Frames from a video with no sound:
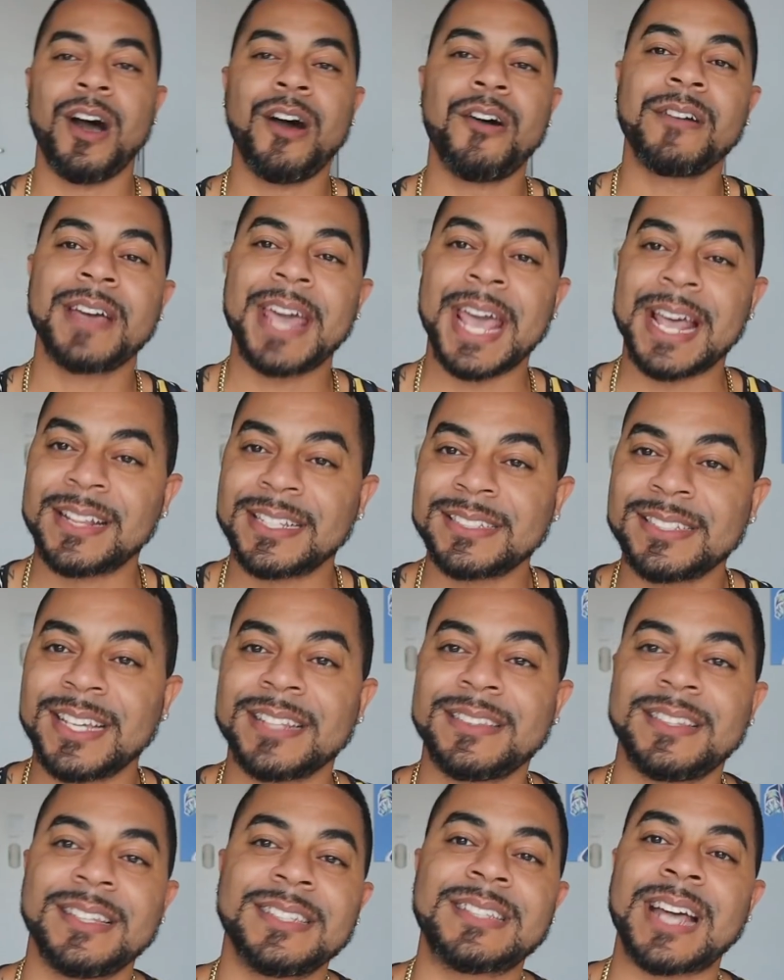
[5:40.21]
Okay, let's
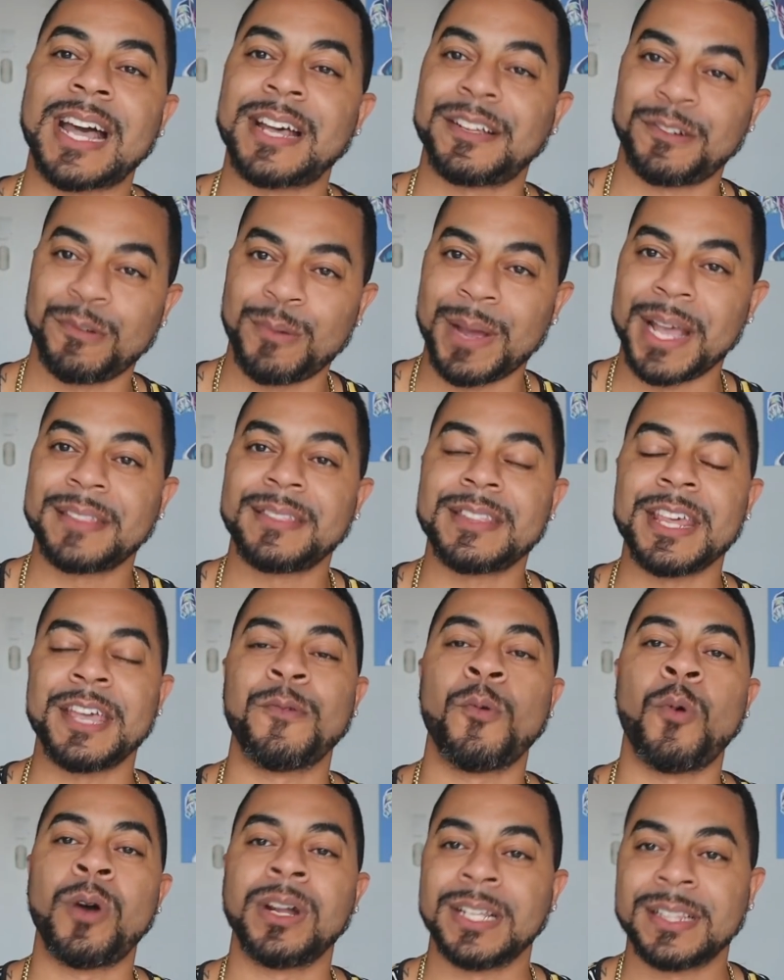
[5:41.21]
get this out of the way,
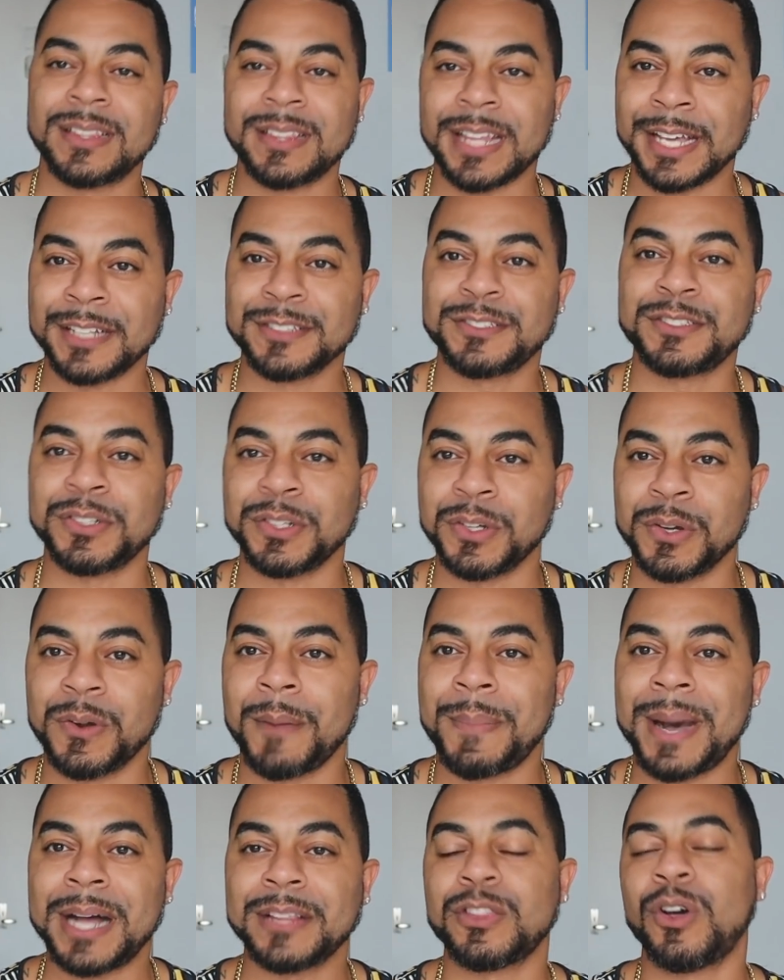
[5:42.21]
thing one and thing two,
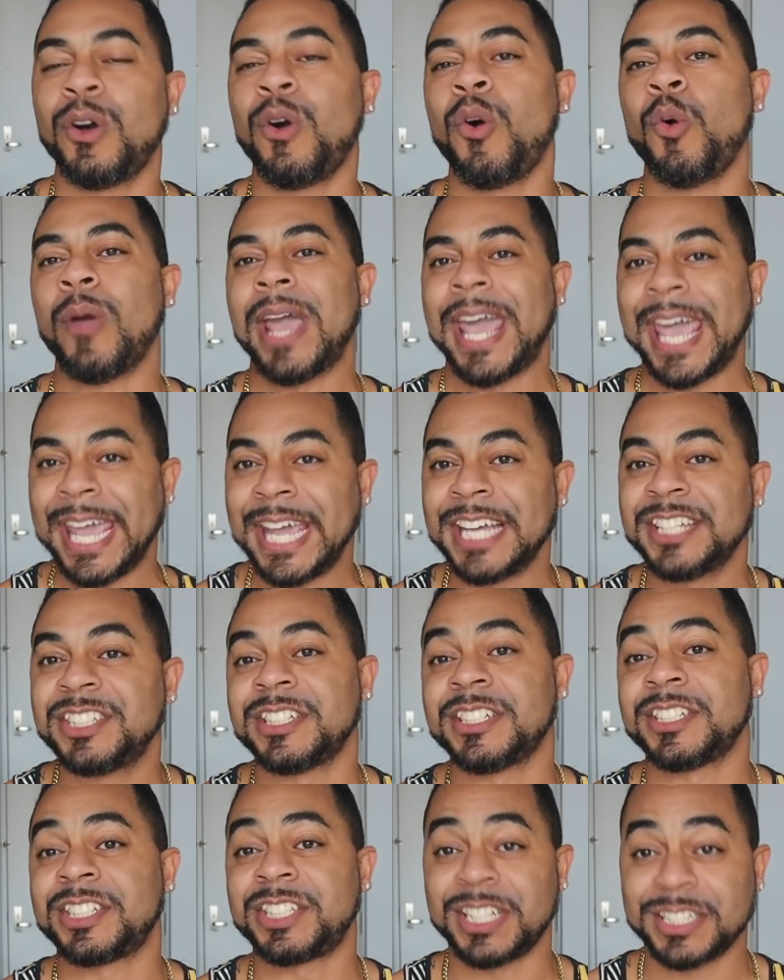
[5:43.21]
about the whole
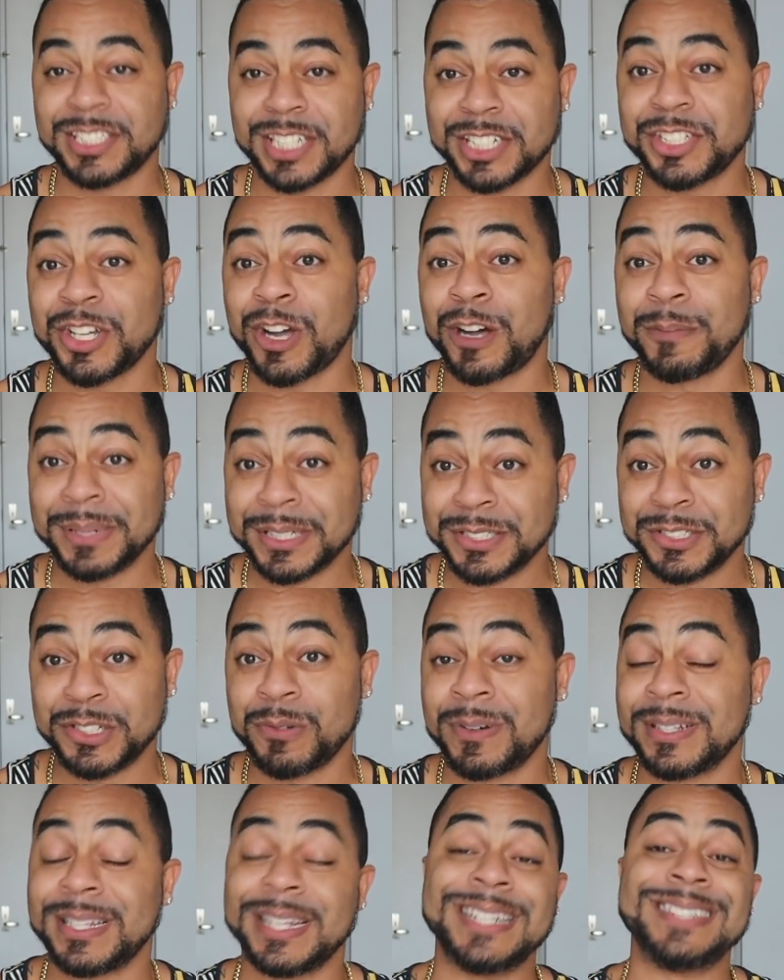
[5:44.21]
ageist shit that y'all been
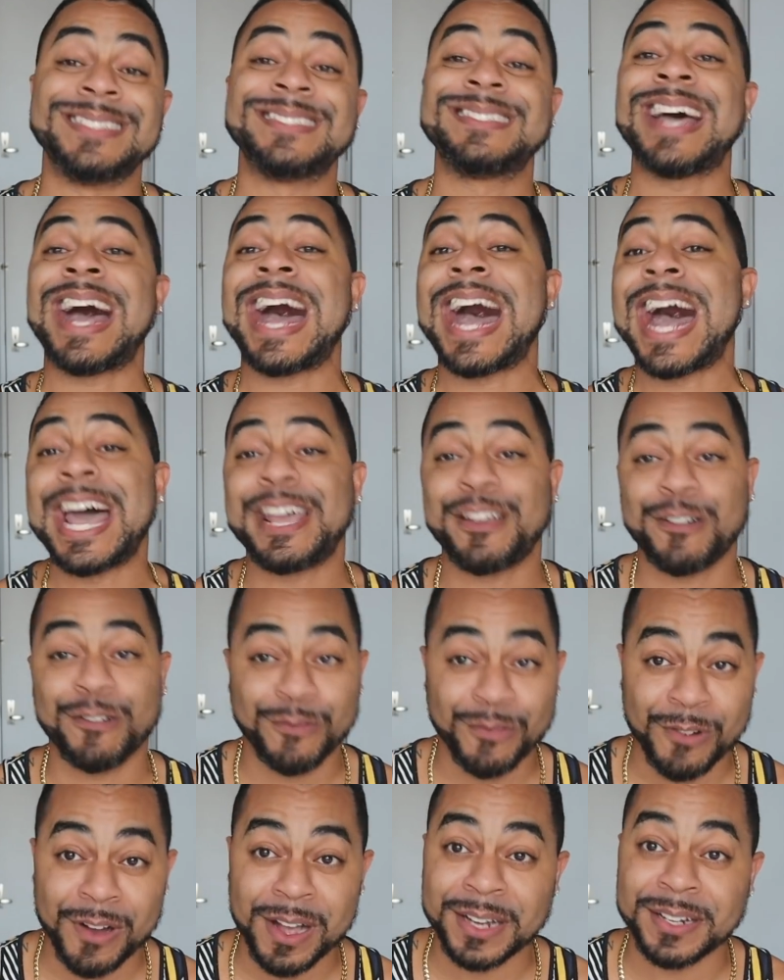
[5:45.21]
doing the entire
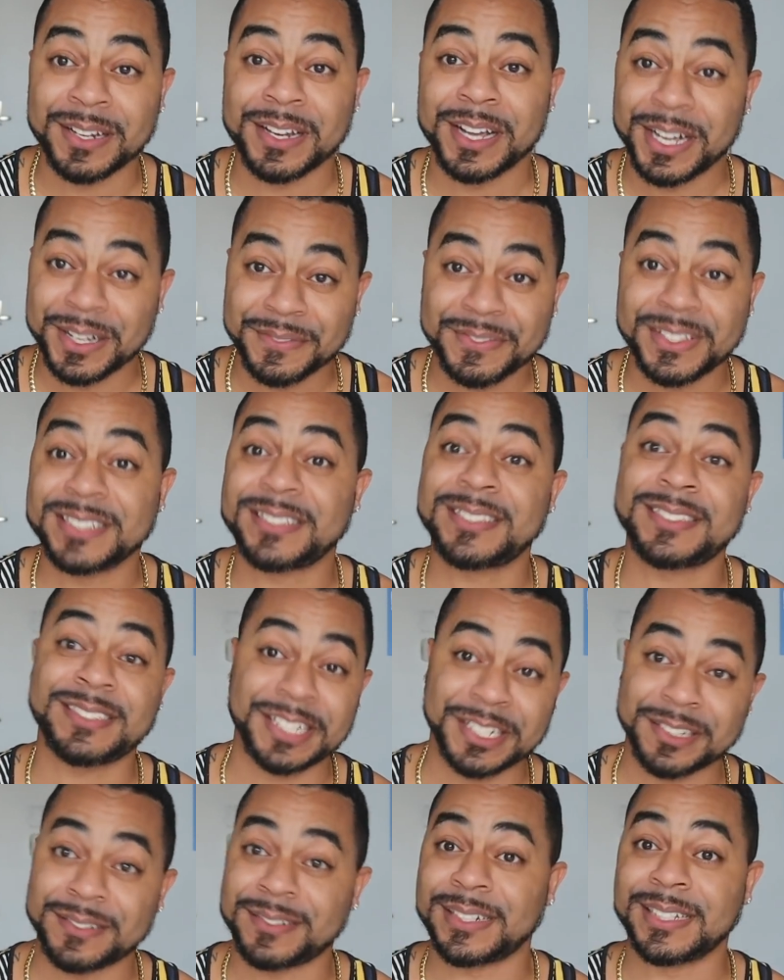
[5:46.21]
run of this
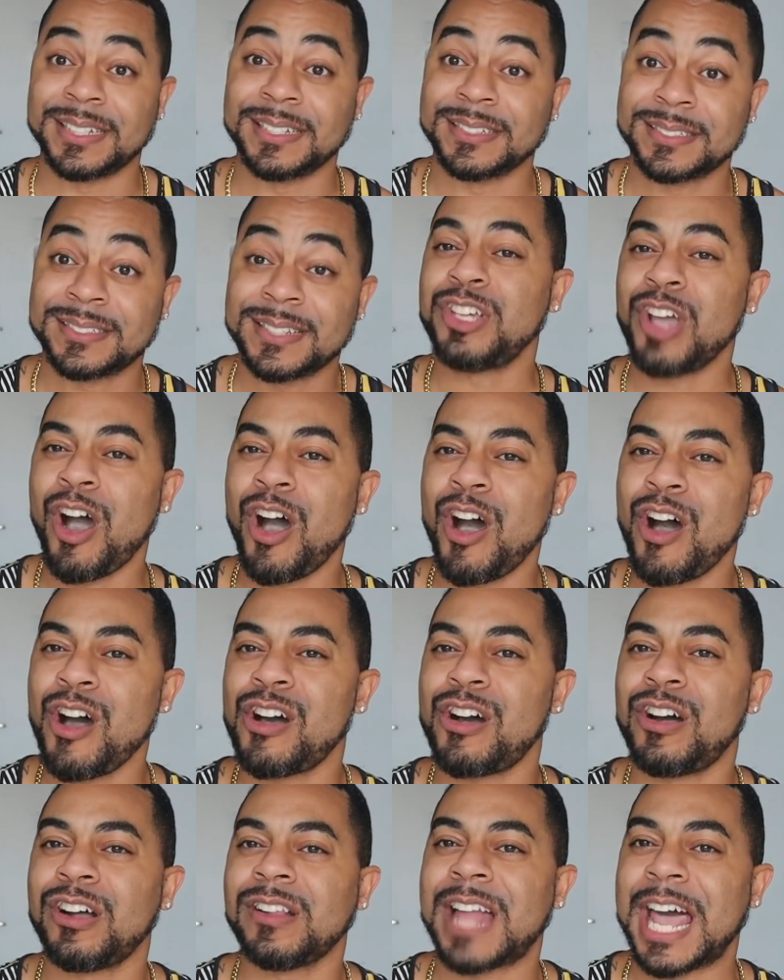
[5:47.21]
series.
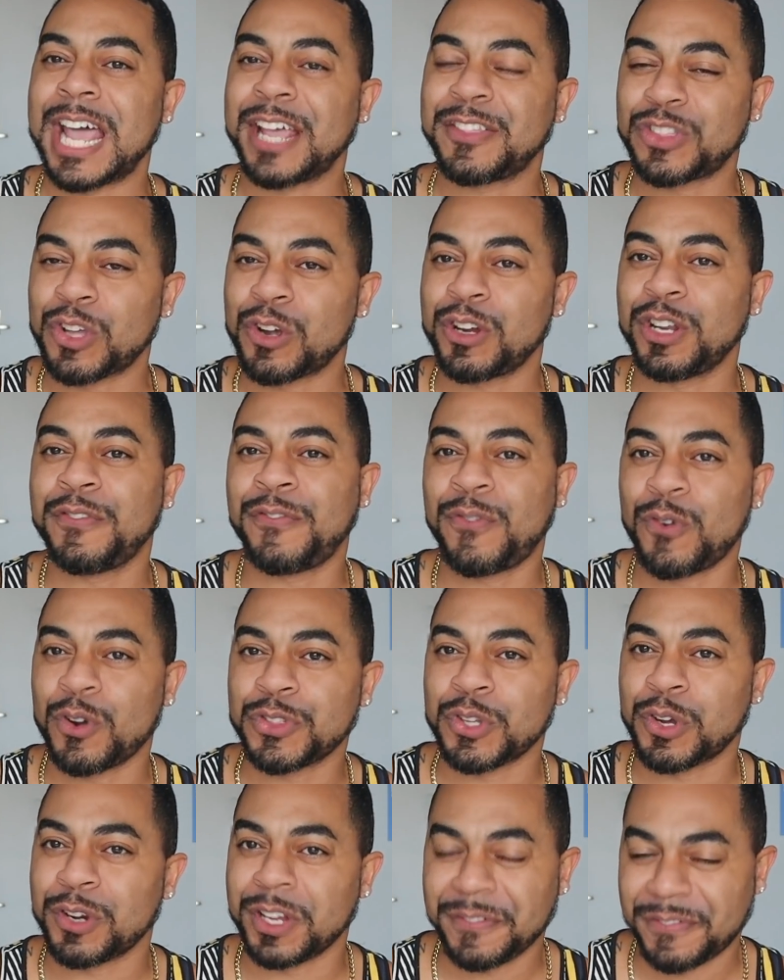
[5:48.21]
Y'all are like
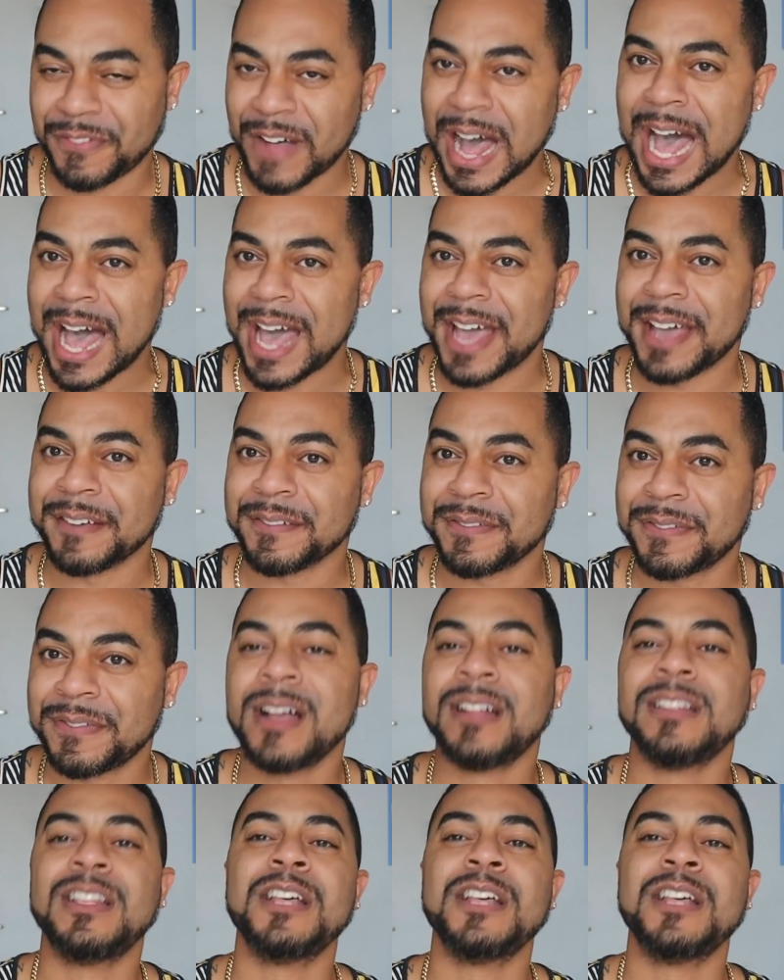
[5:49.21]
thirty-four, thirty-five.